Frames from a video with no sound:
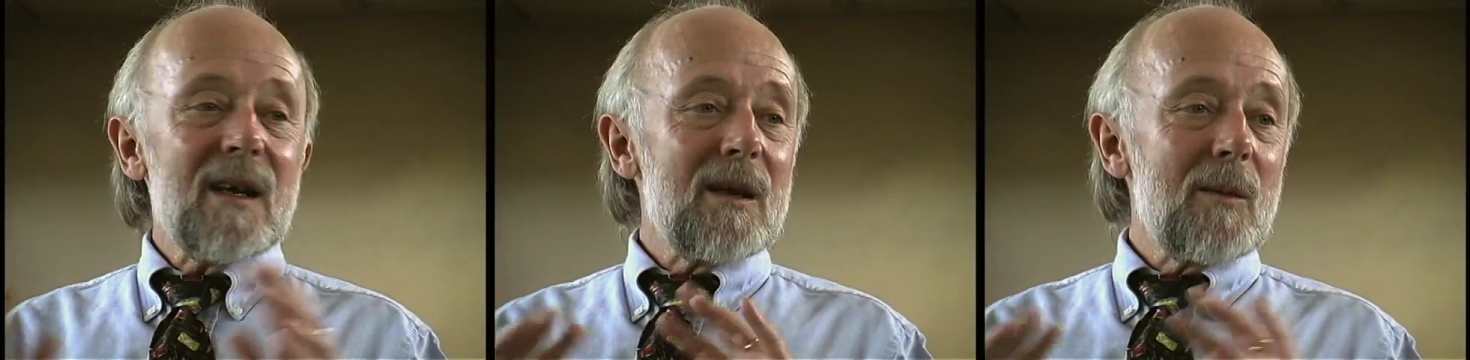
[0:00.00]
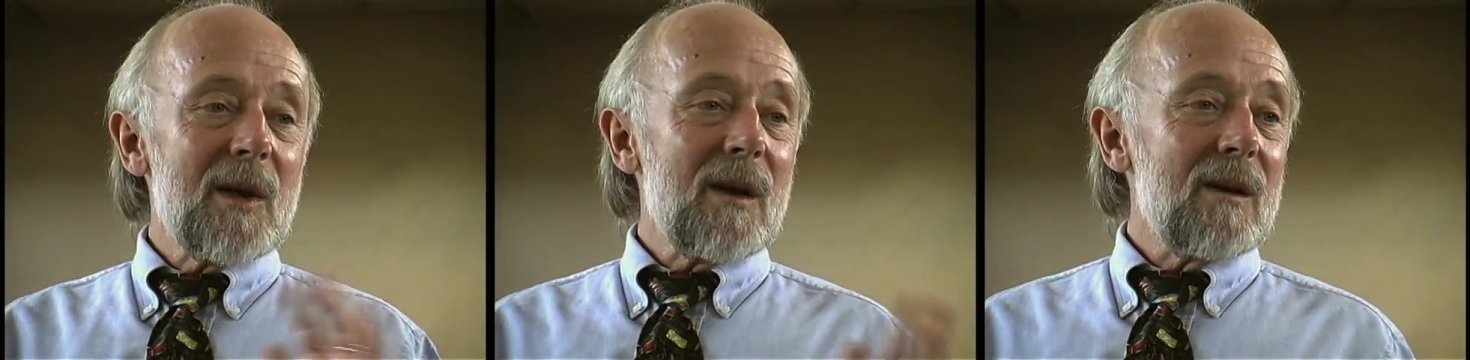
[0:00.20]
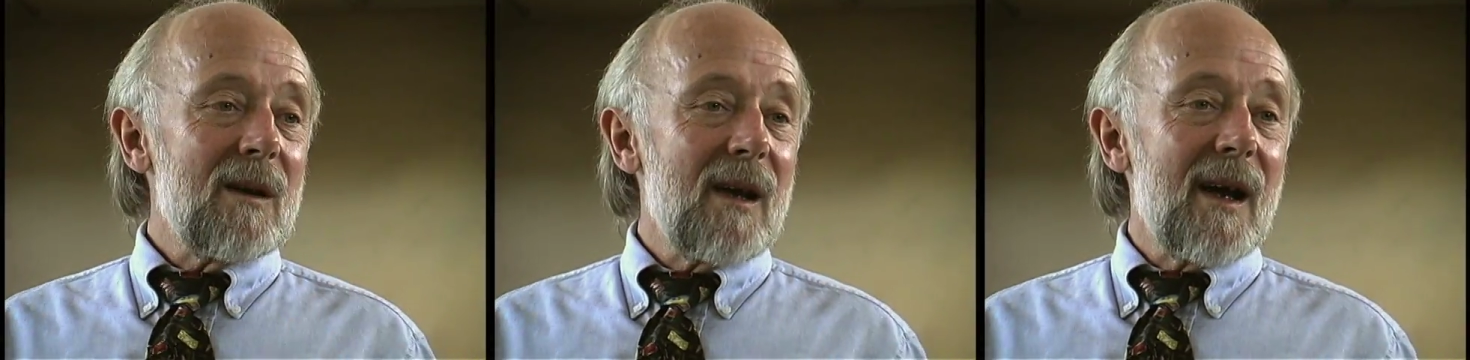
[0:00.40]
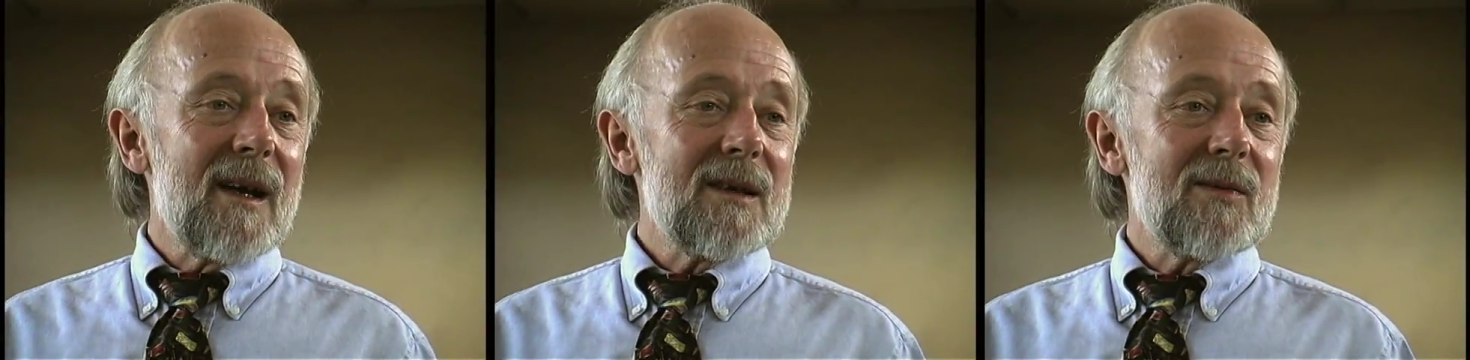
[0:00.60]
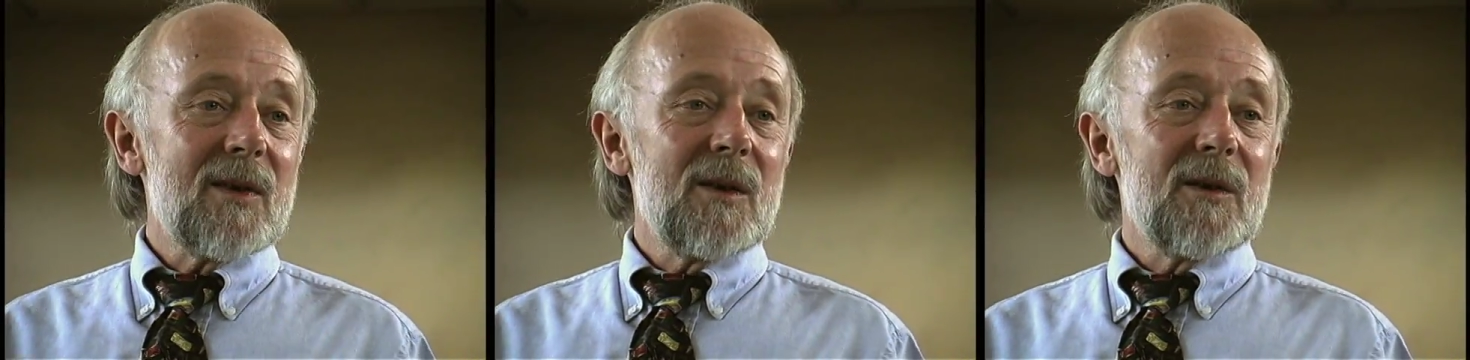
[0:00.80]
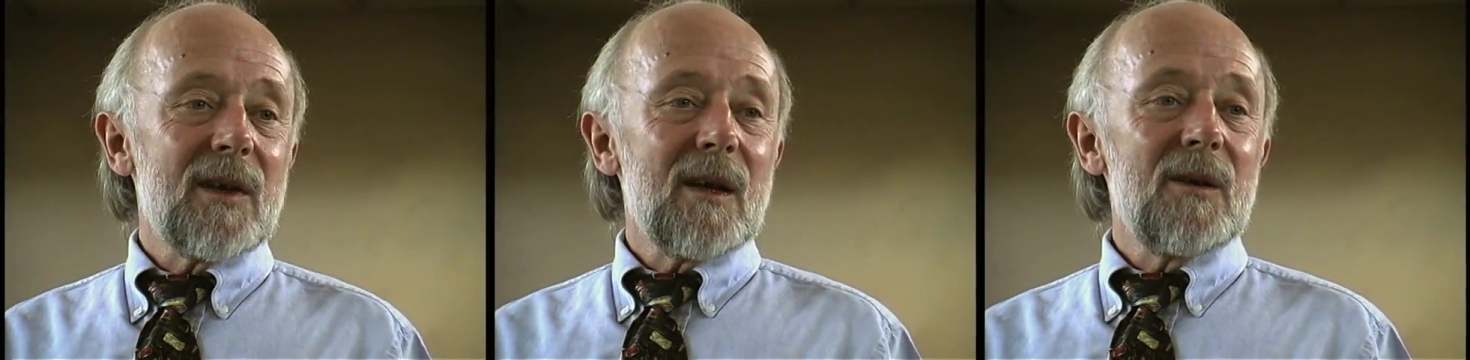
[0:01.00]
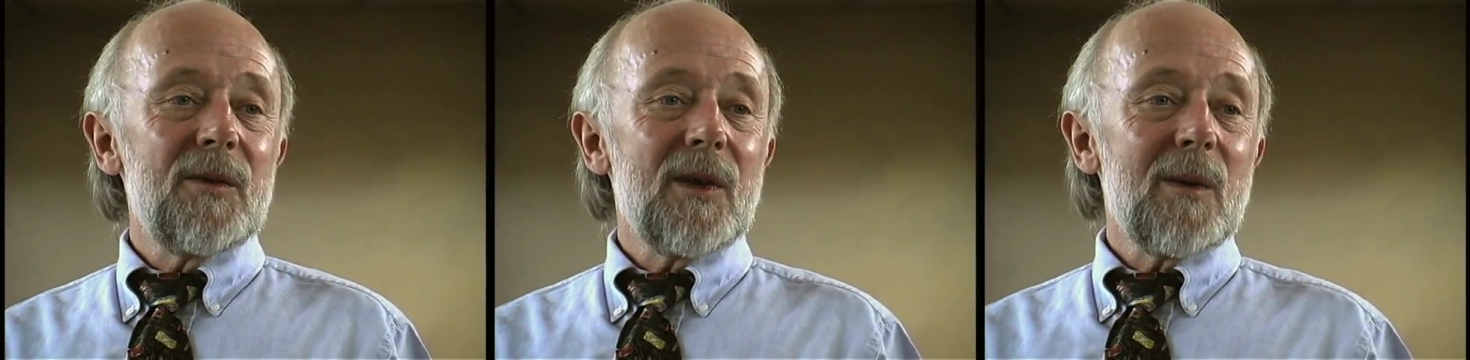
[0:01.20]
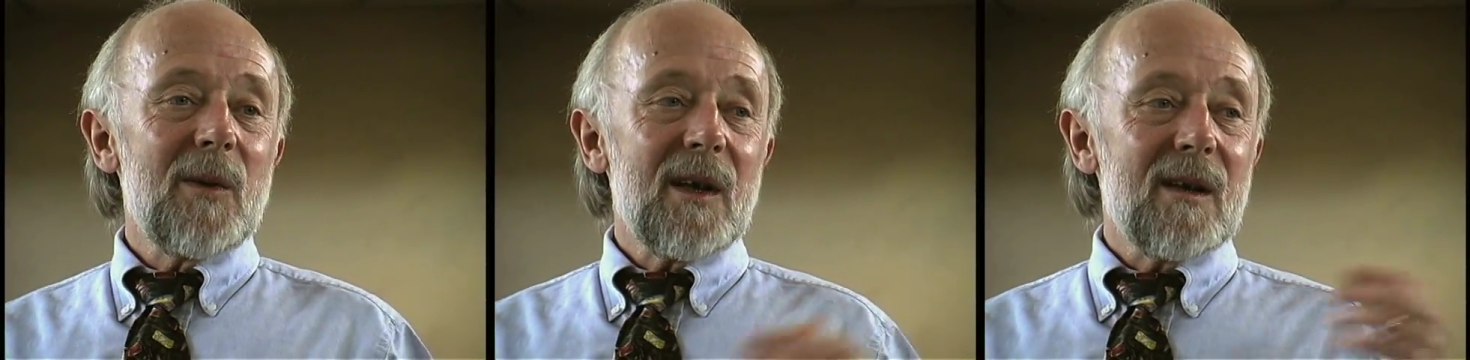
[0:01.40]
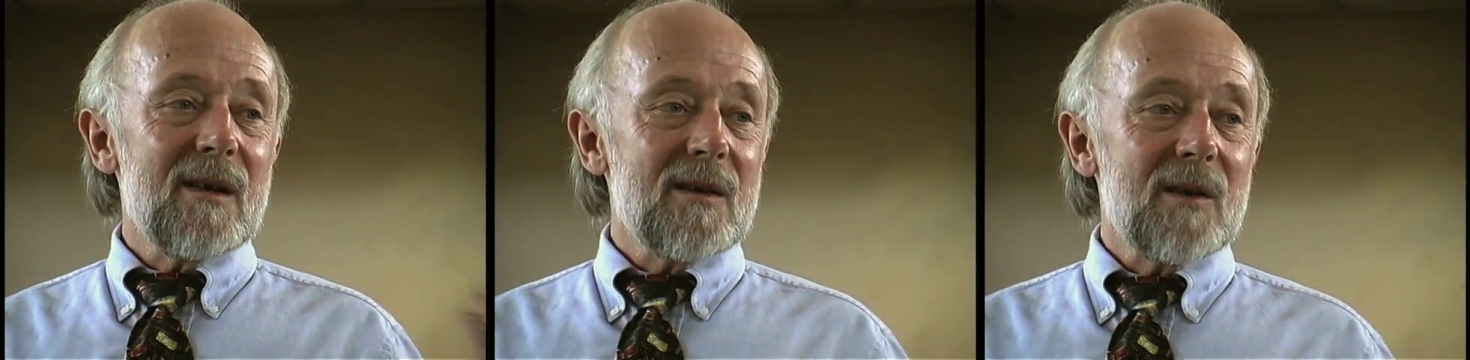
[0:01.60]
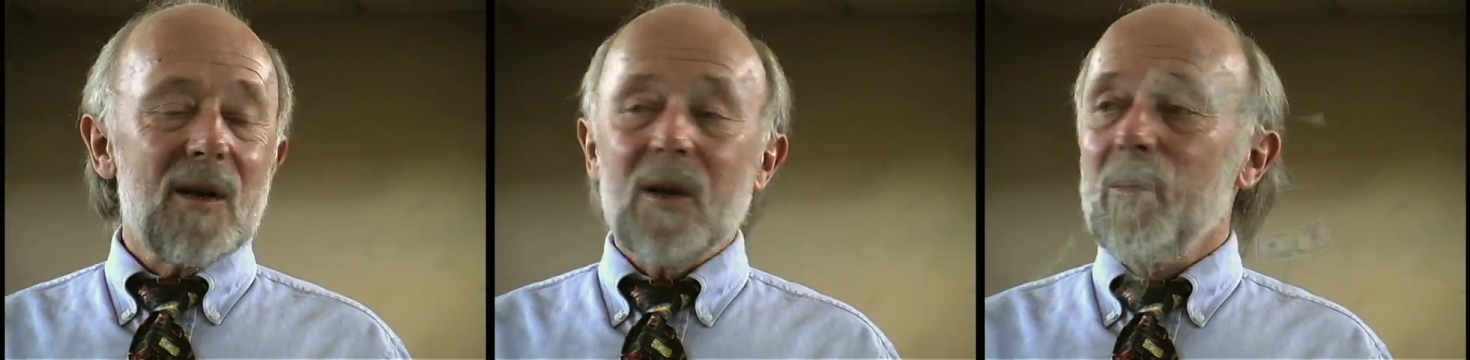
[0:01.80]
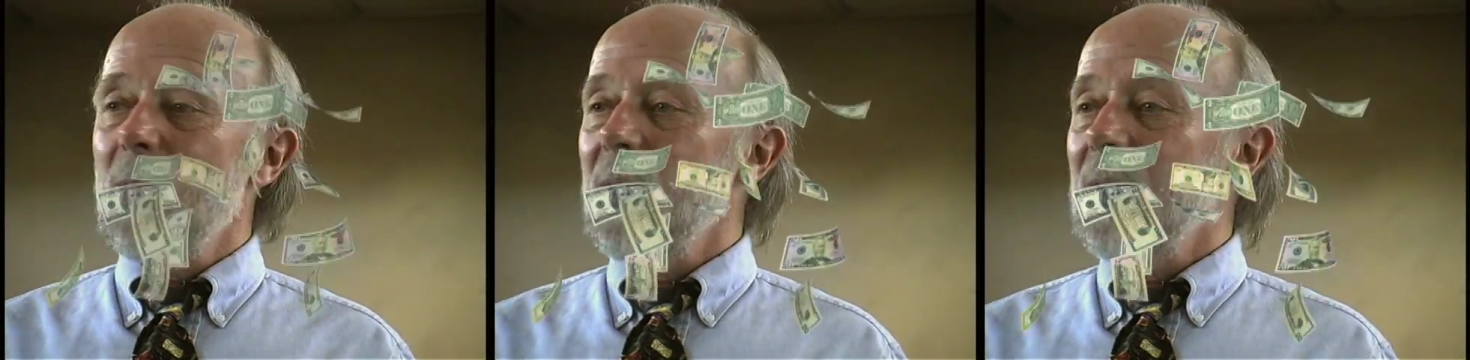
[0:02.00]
the middle class feel guilty because there are poor